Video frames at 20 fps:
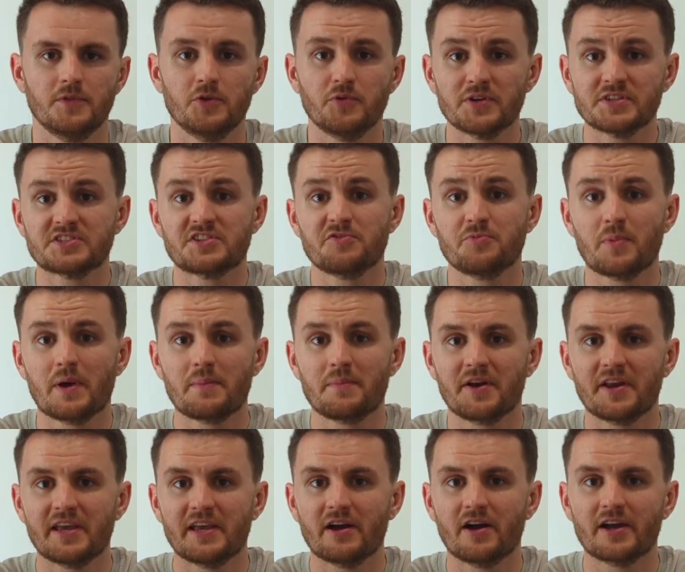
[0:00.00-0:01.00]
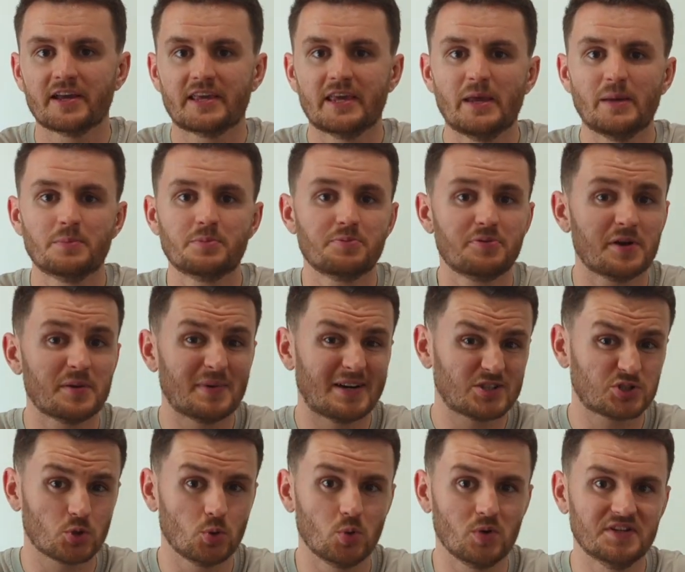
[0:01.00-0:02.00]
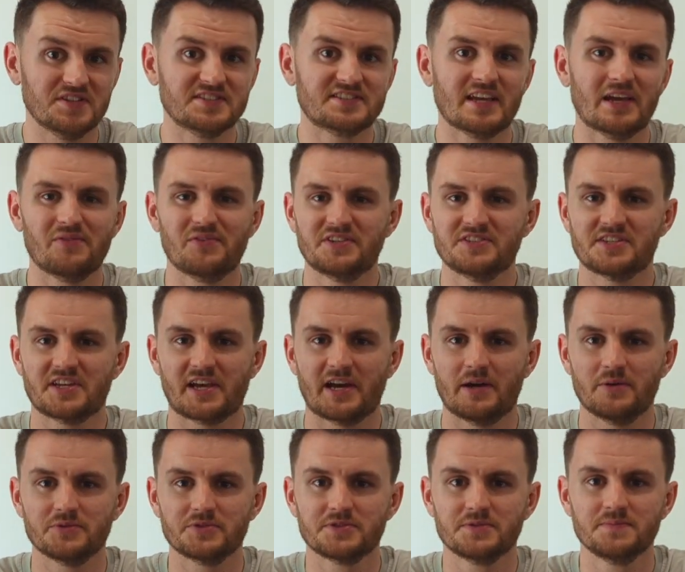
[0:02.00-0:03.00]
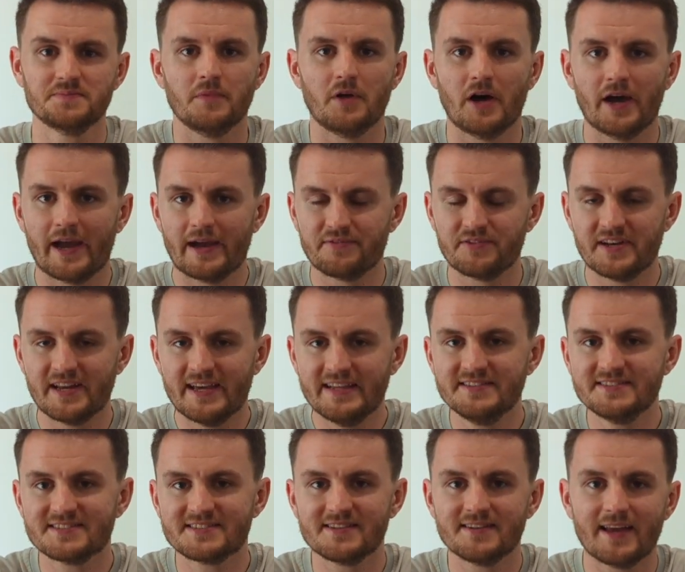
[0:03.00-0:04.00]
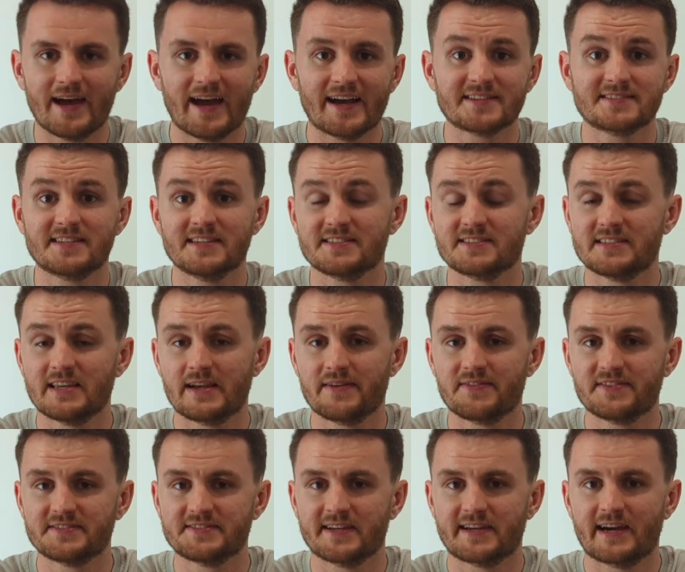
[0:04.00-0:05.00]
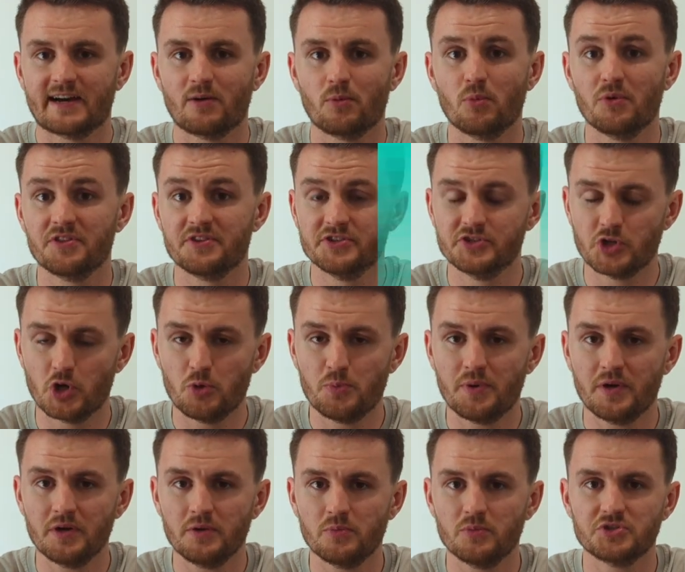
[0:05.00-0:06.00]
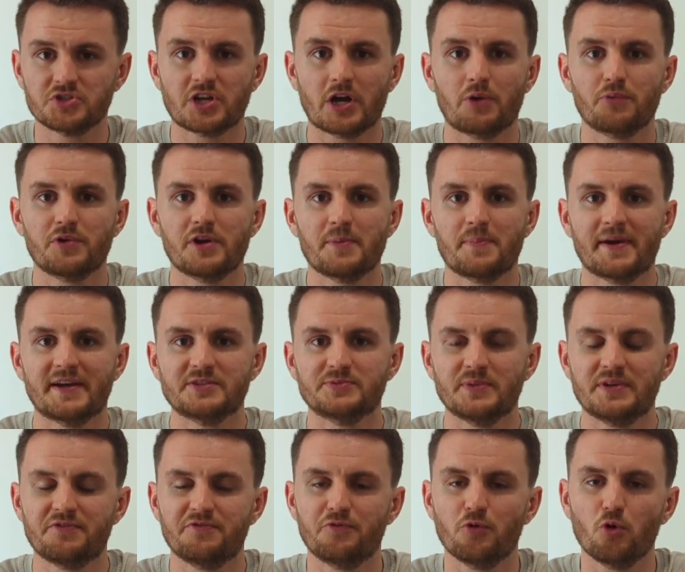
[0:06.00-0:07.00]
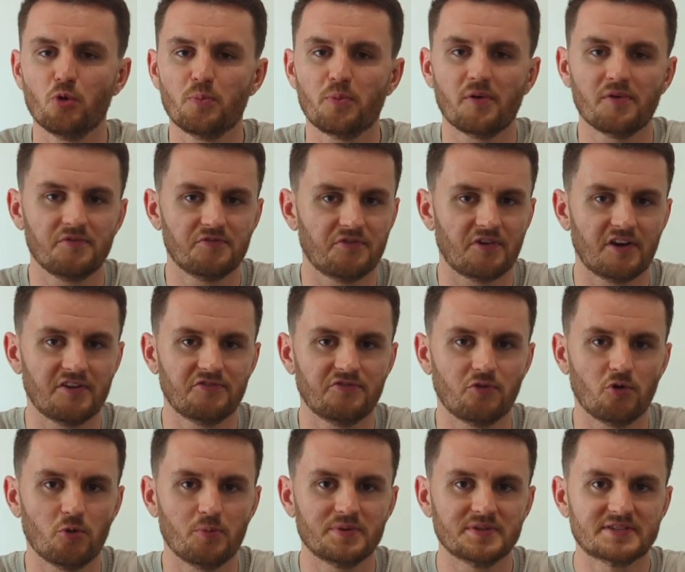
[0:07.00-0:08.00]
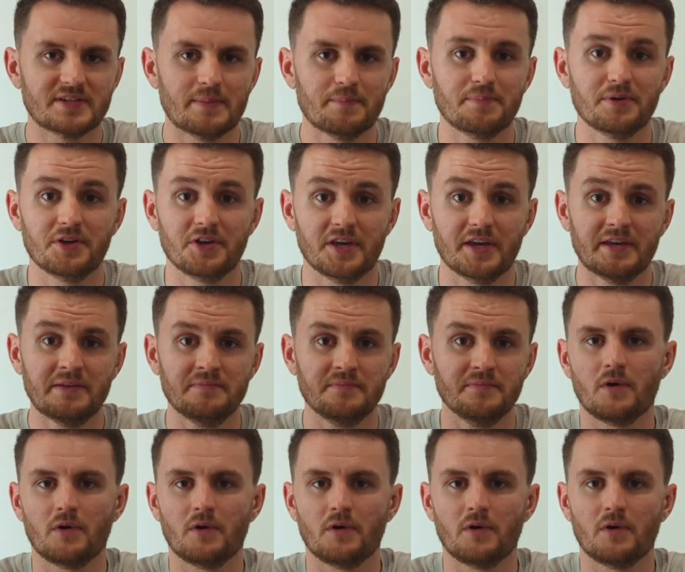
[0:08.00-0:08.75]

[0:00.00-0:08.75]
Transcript: The rest of my money I keep pretty much all in savings accounts. I have an instant access savings account with Zopa, which currently pays me 4.54% per year.